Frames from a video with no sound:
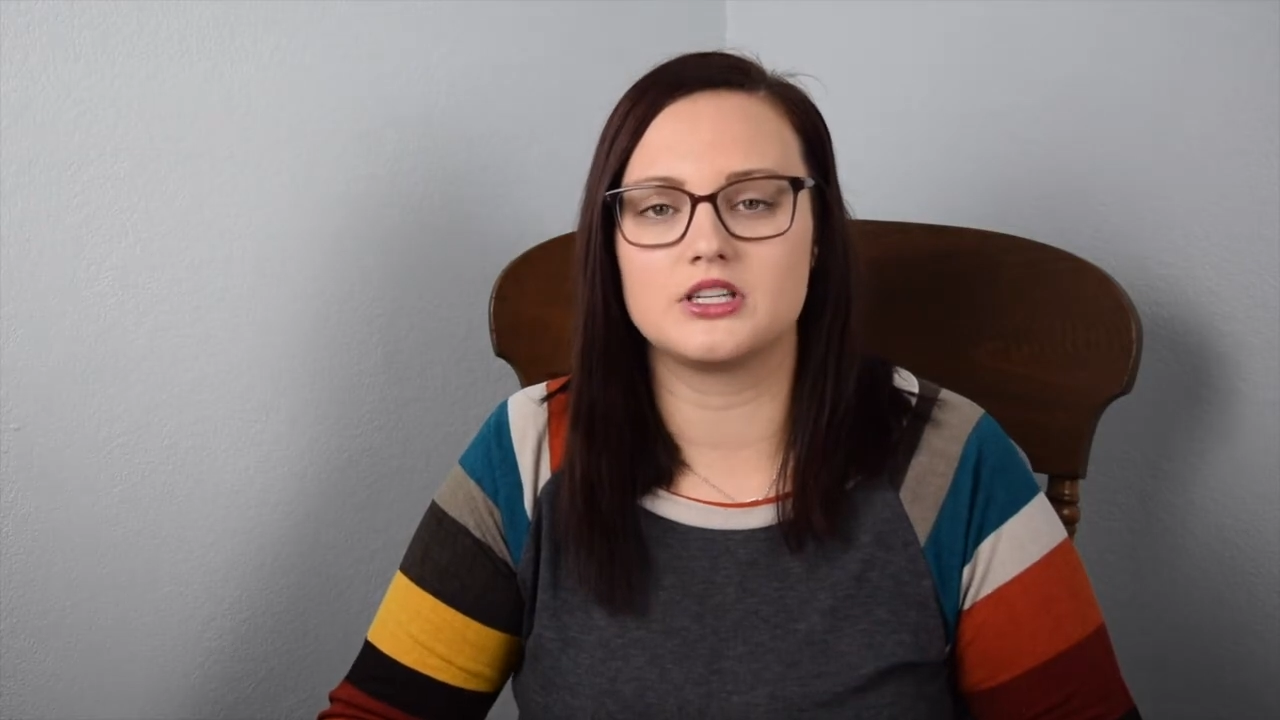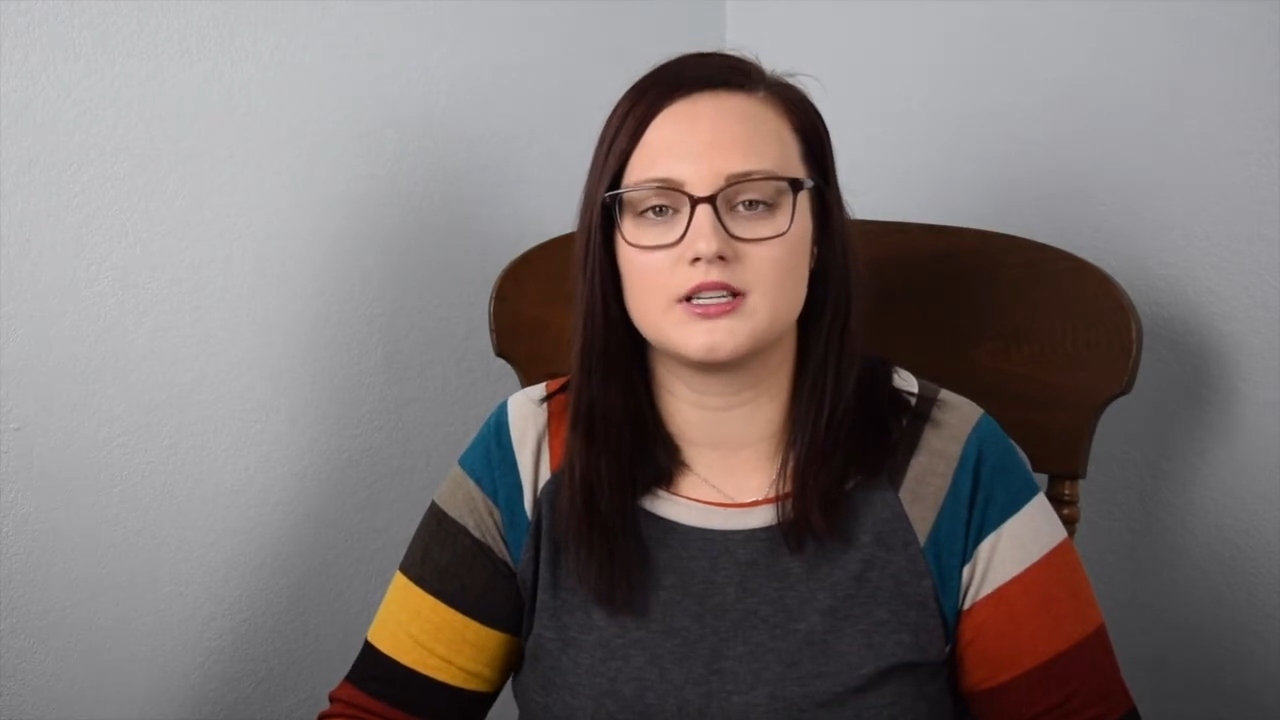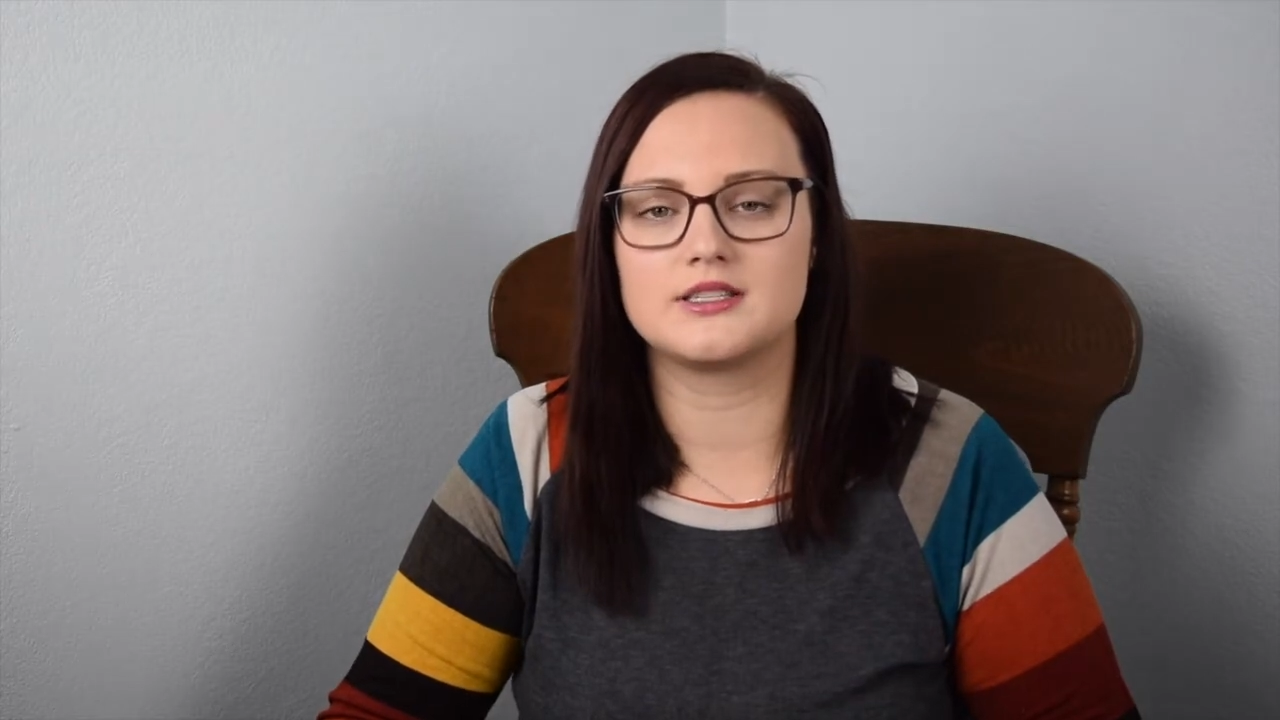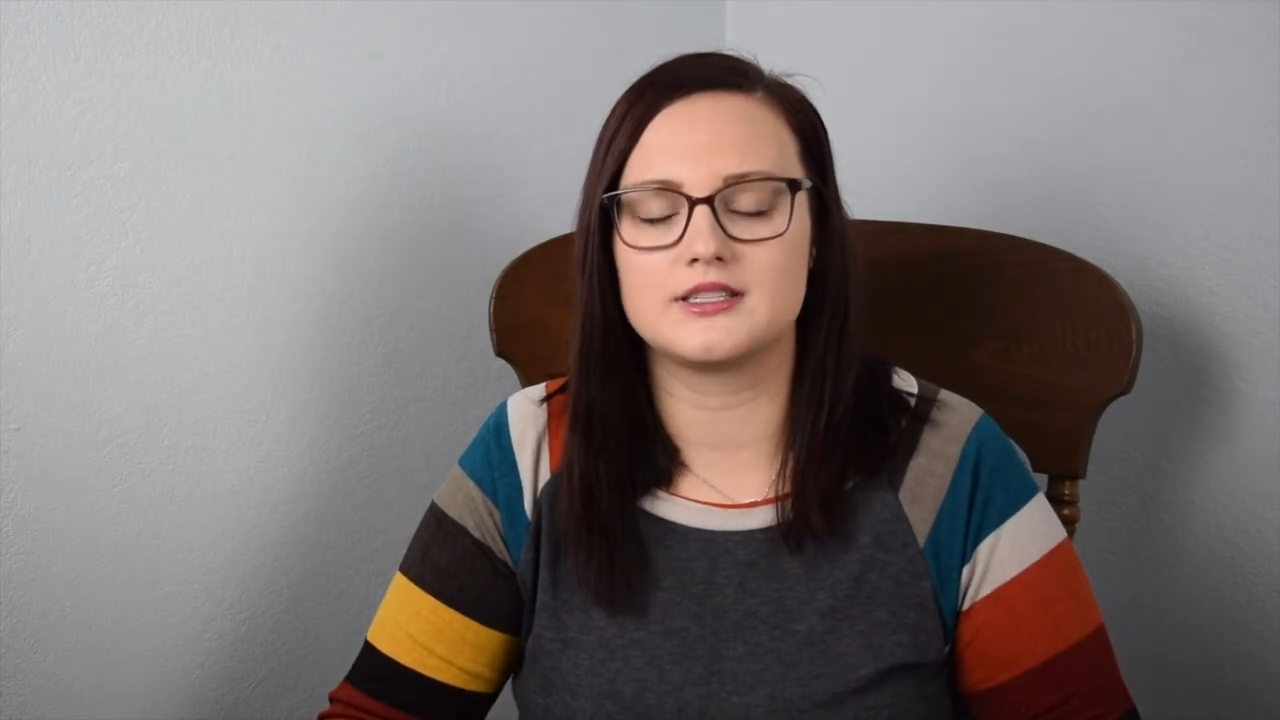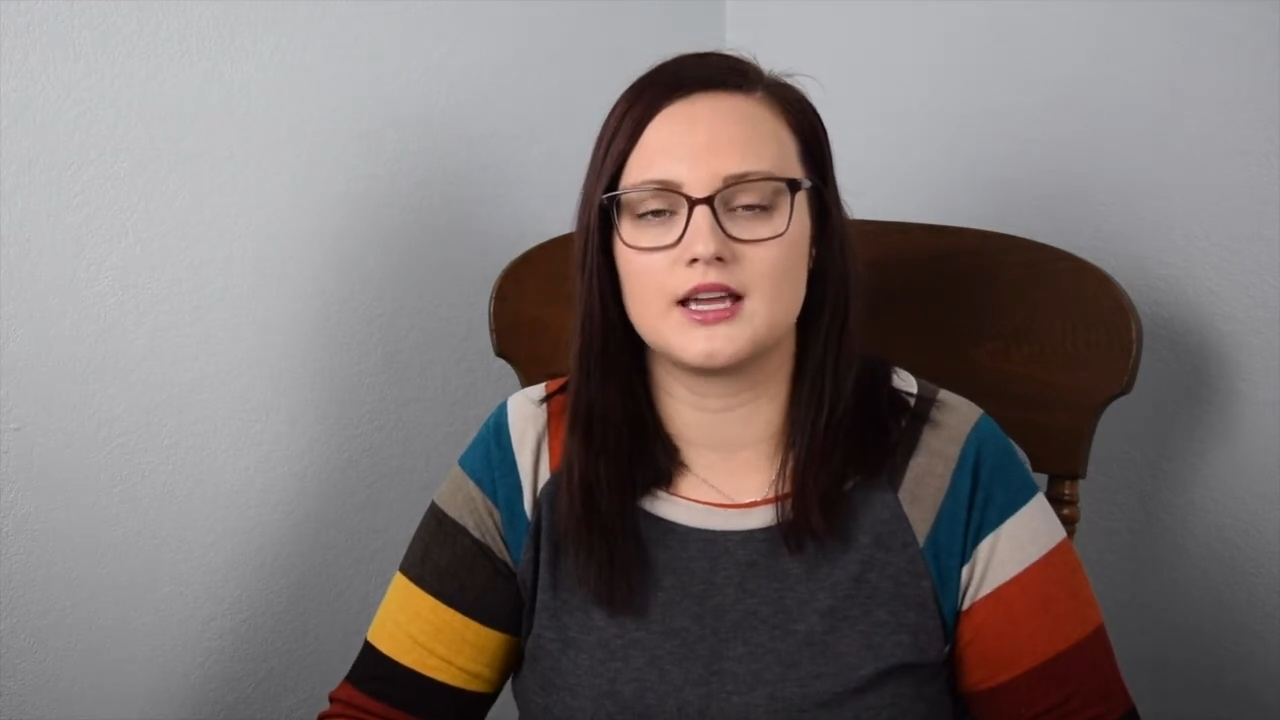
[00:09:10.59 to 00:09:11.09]

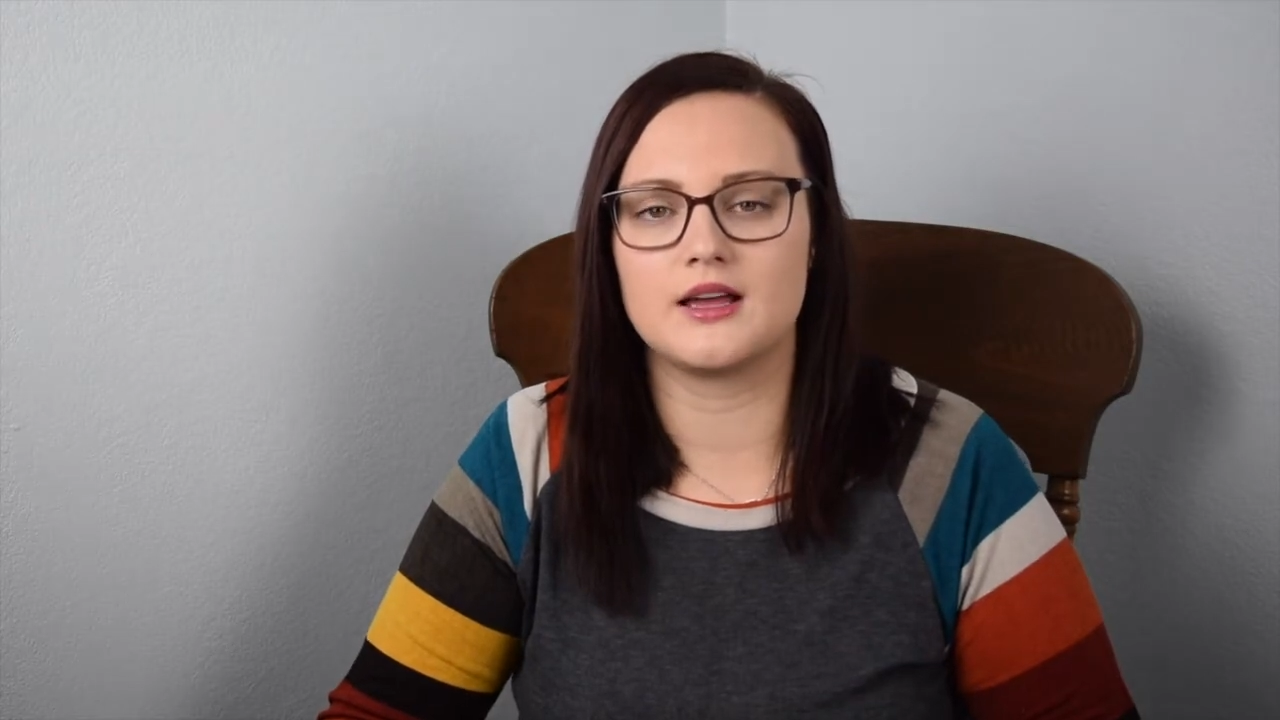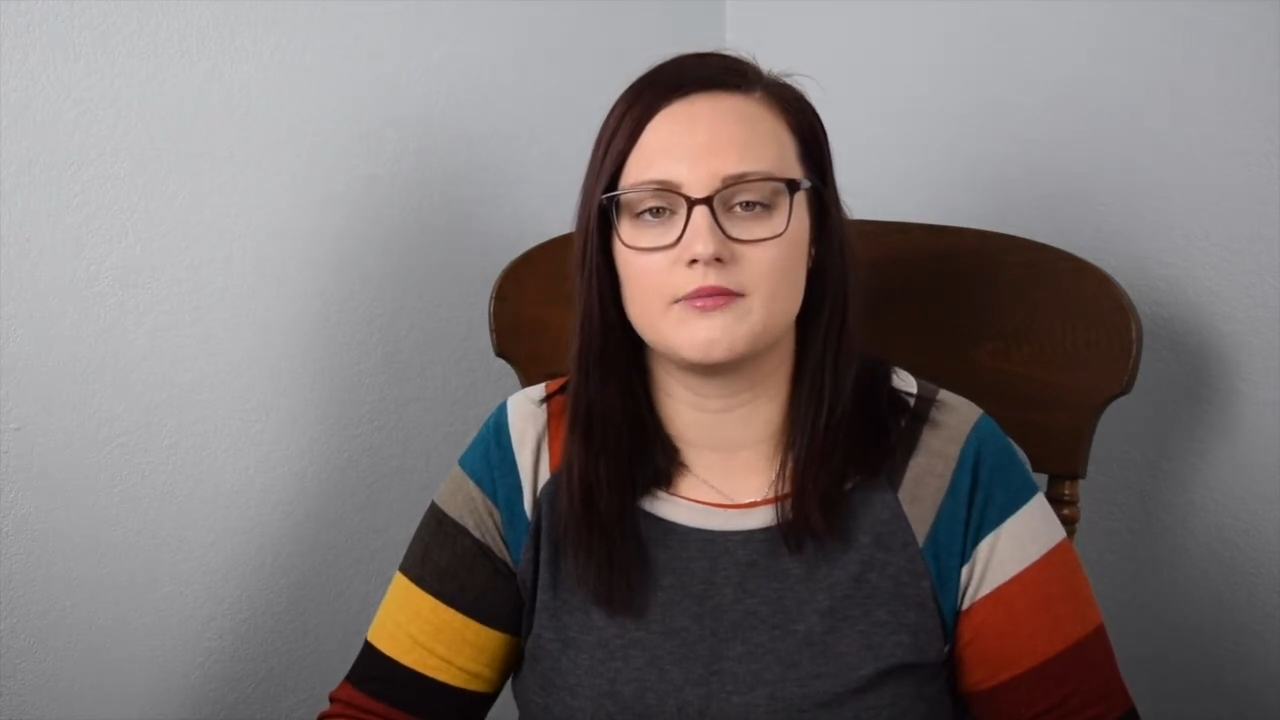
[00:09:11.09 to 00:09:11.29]
just